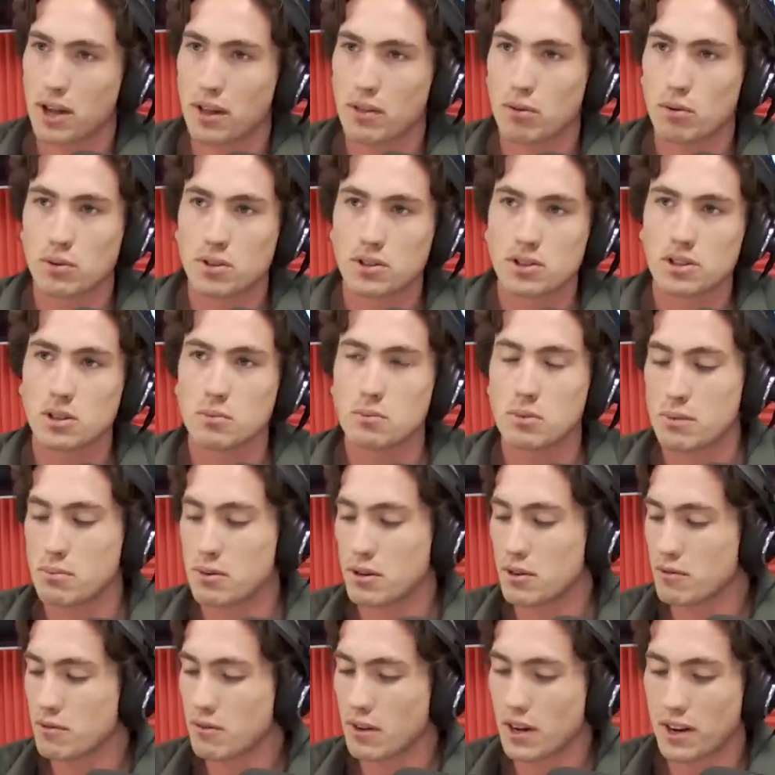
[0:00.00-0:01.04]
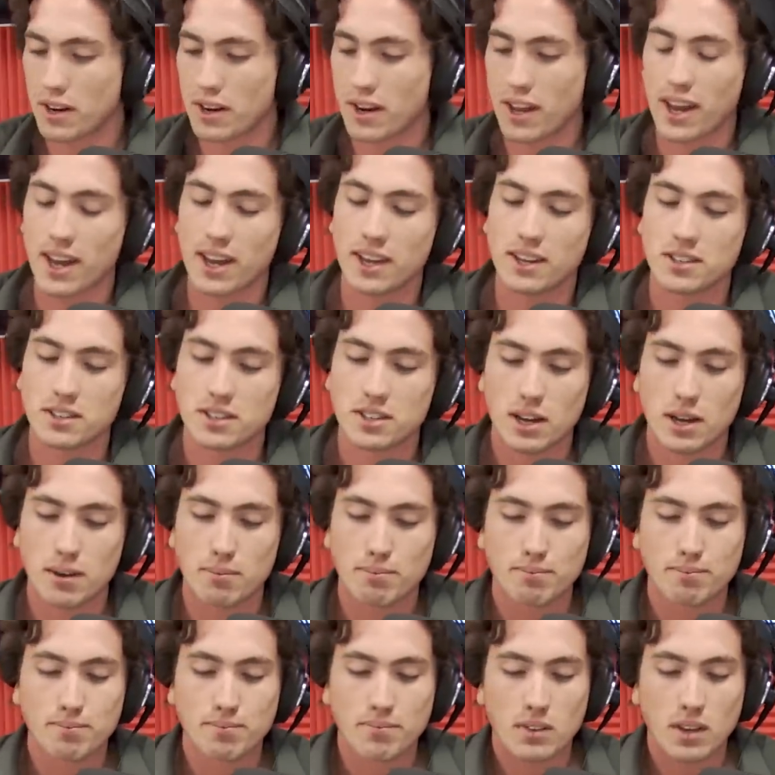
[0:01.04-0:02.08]
and I thought this could be a bit of fun. And
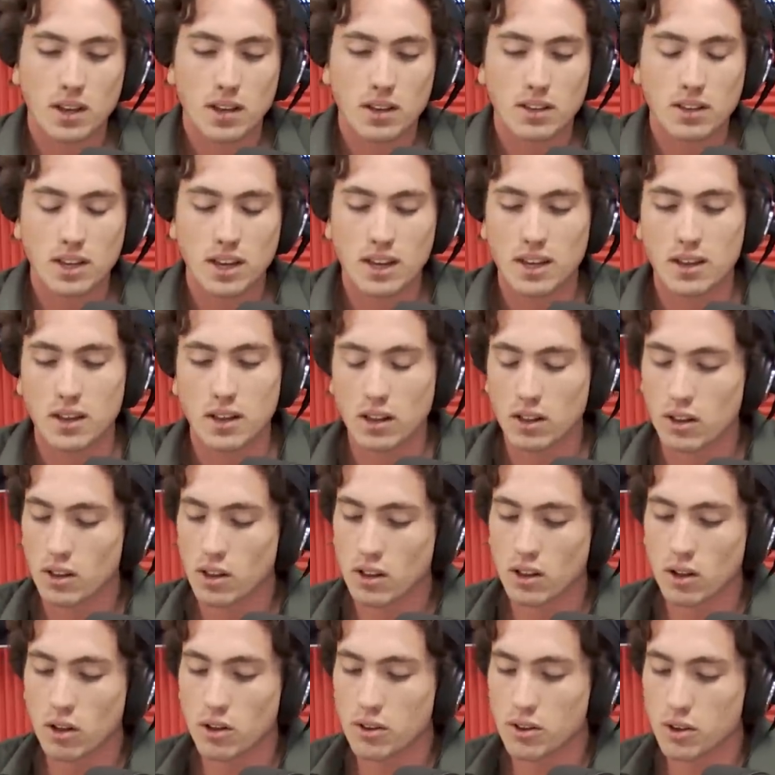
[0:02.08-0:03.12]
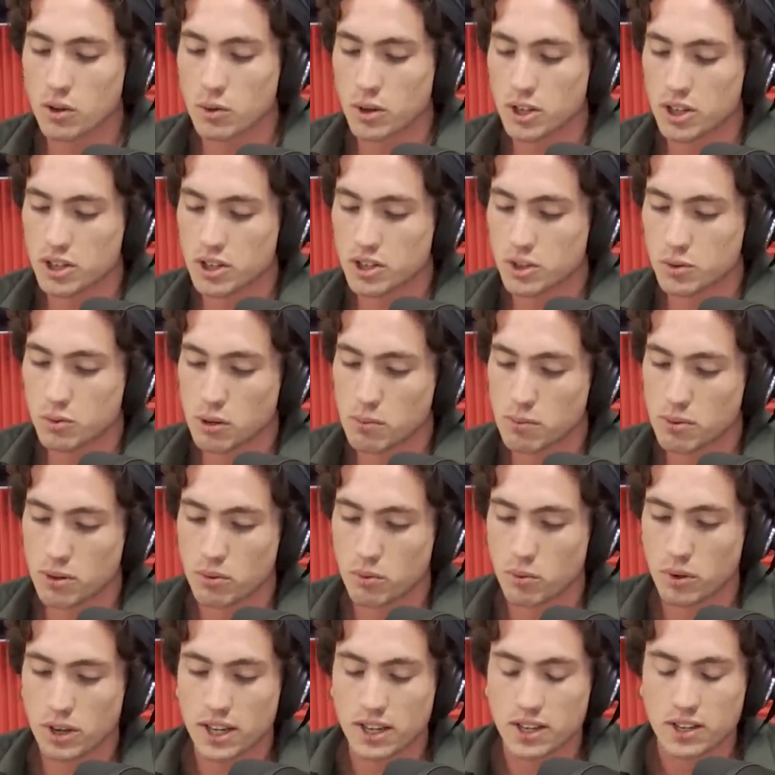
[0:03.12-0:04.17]
um, yeah, a lot of the questions were a
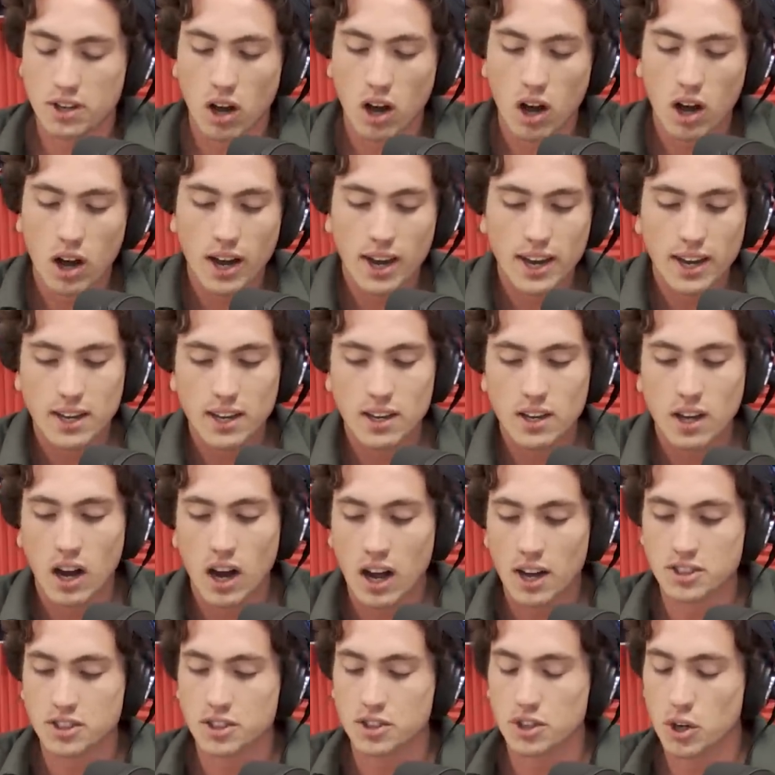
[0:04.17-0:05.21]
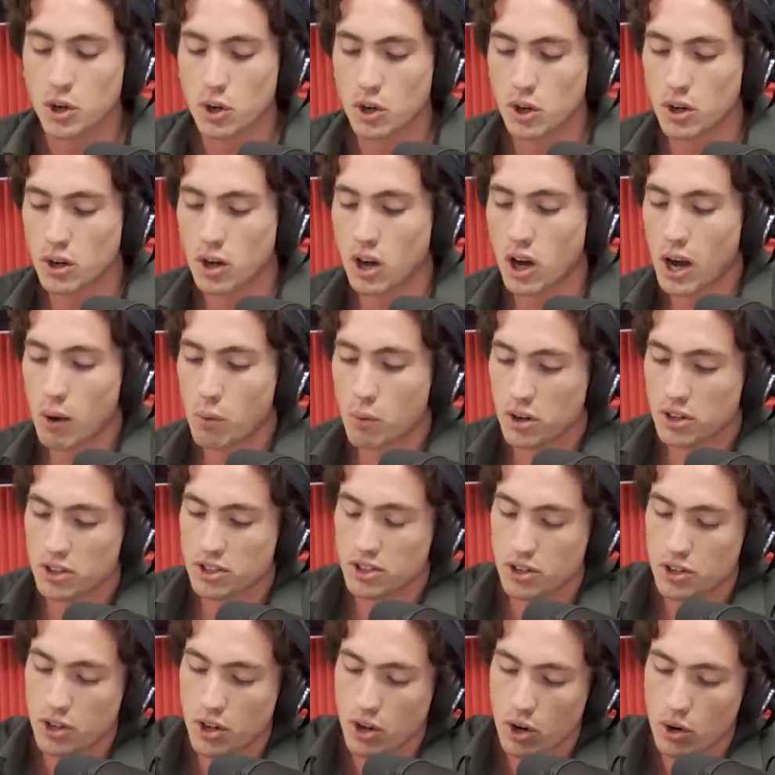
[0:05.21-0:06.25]
bit weird. I asked her, I wanted
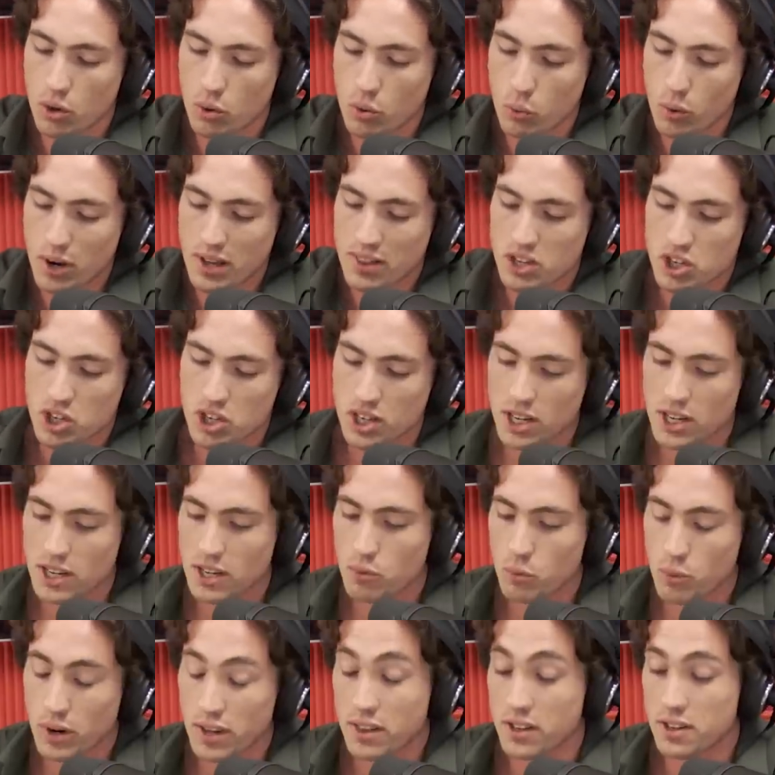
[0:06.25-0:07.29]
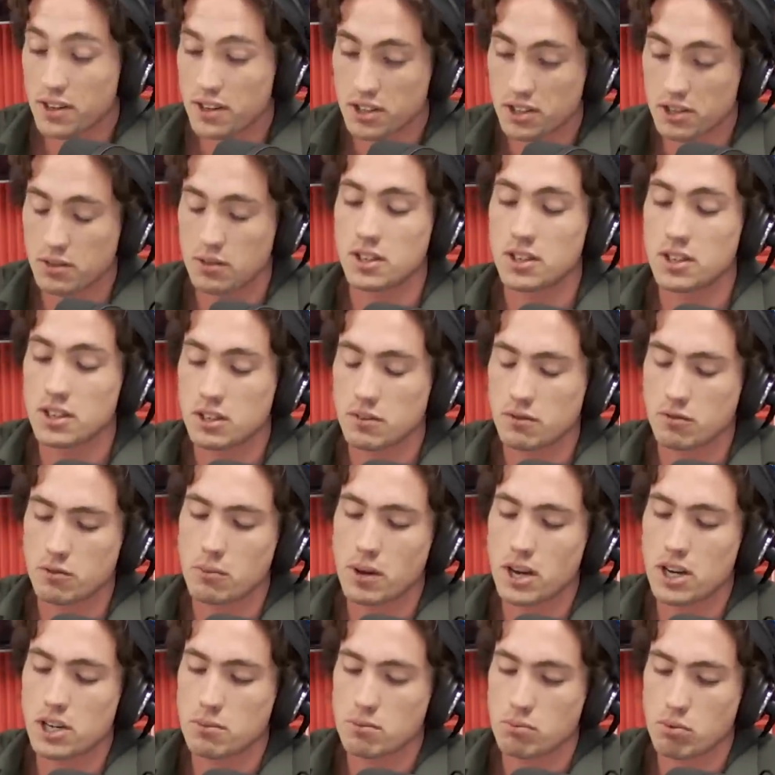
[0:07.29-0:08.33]
to know whether she, whether dis the
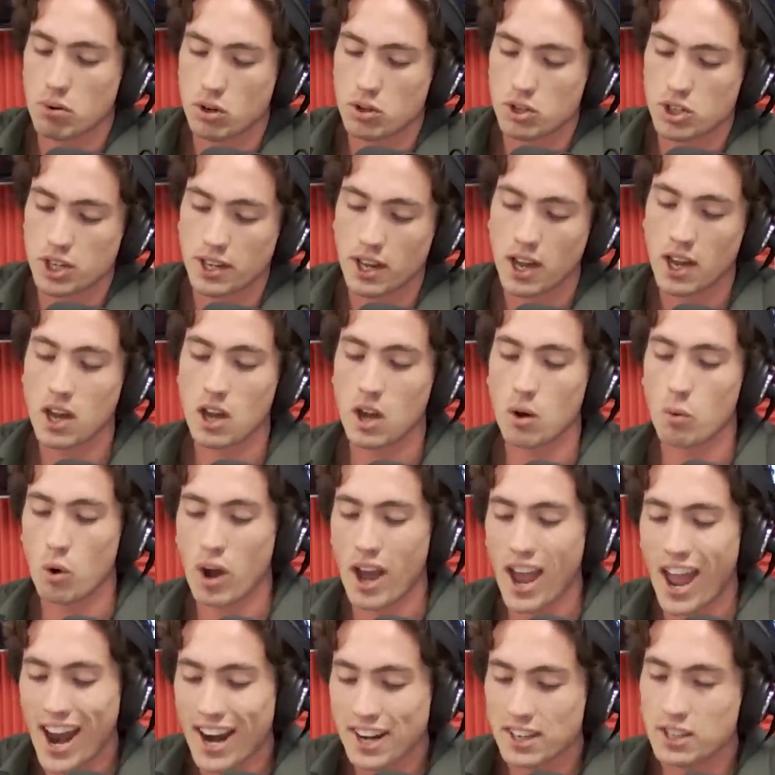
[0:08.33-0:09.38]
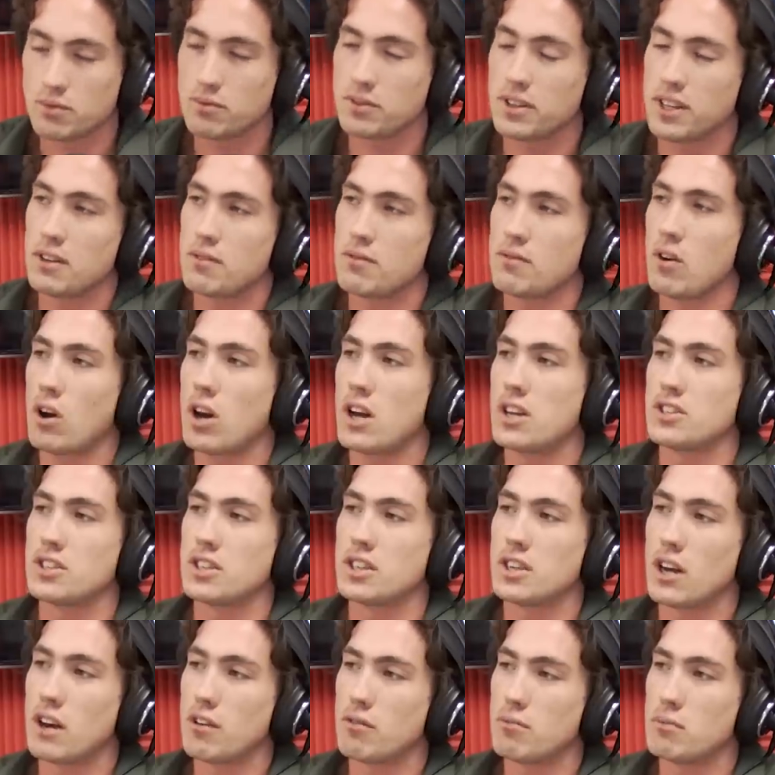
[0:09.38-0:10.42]
Disinformation Project were actively
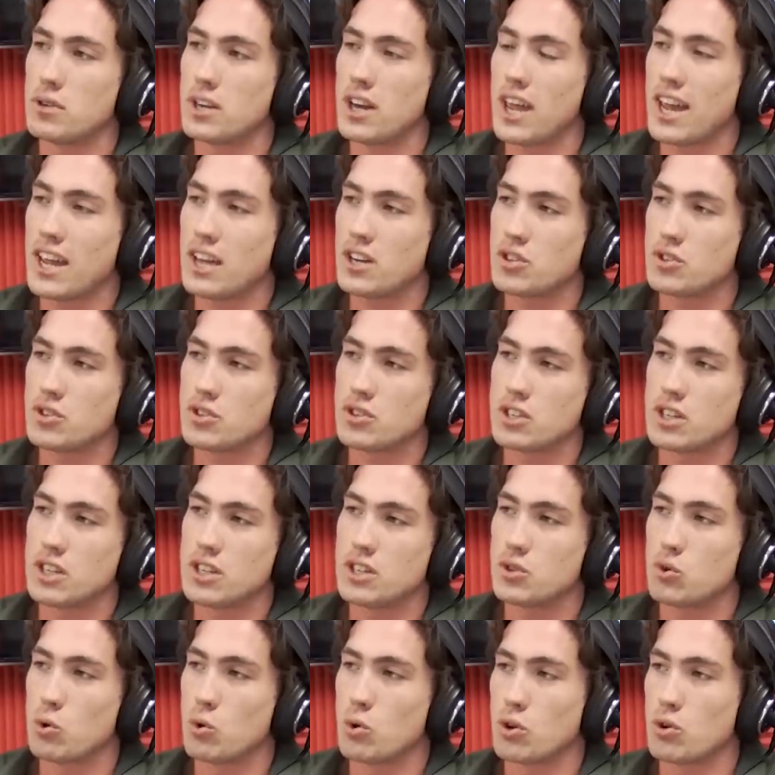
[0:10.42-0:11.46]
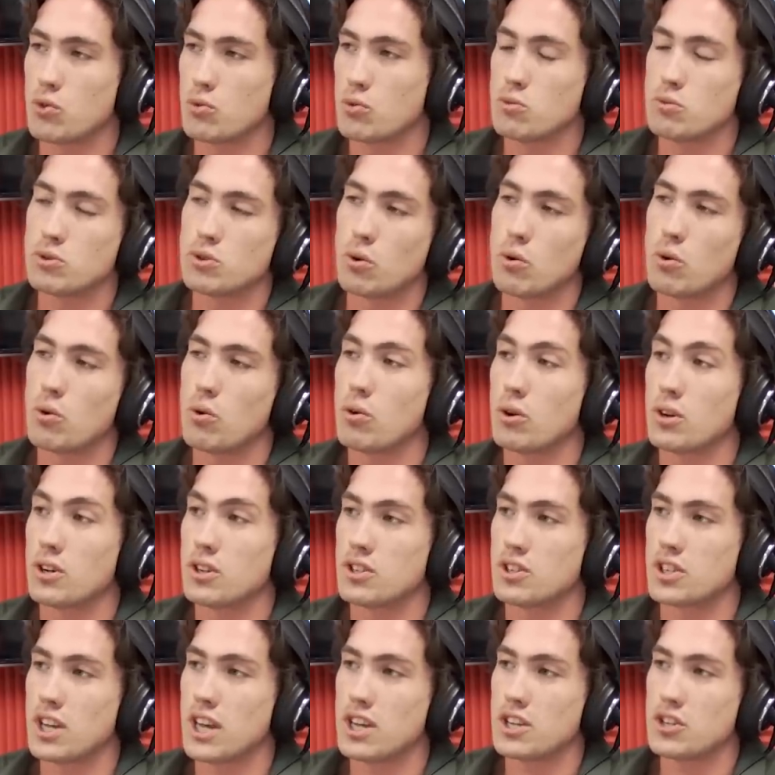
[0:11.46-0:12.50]
advising government agencies or groups or
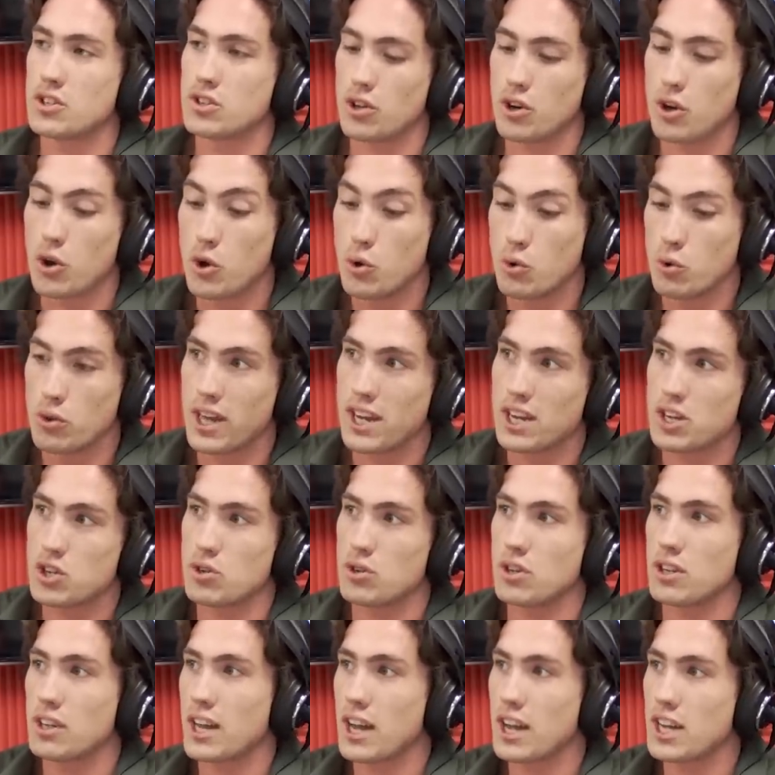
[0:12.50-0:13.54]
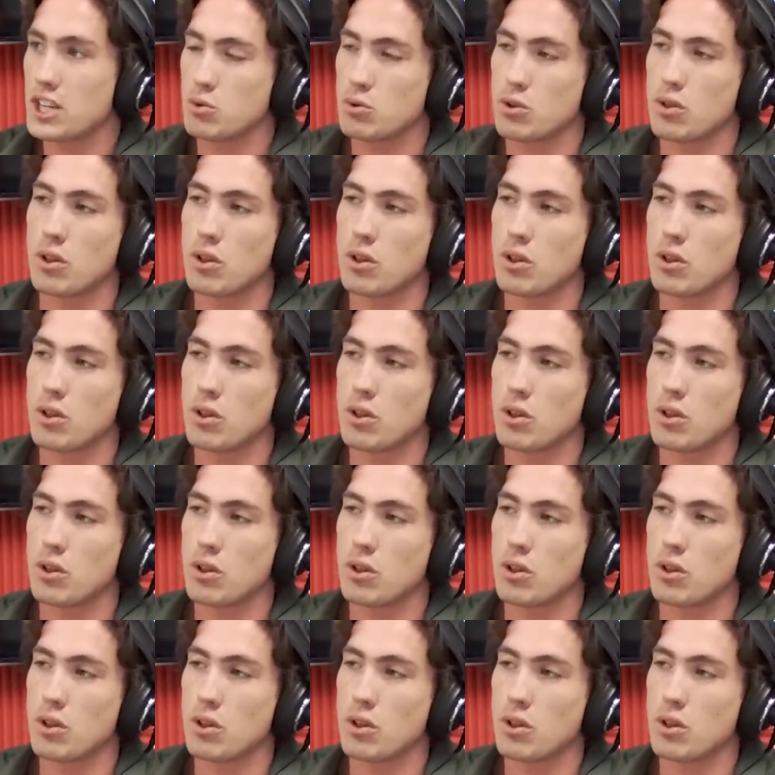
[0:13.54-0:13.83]
organisations yeah. on who they should engage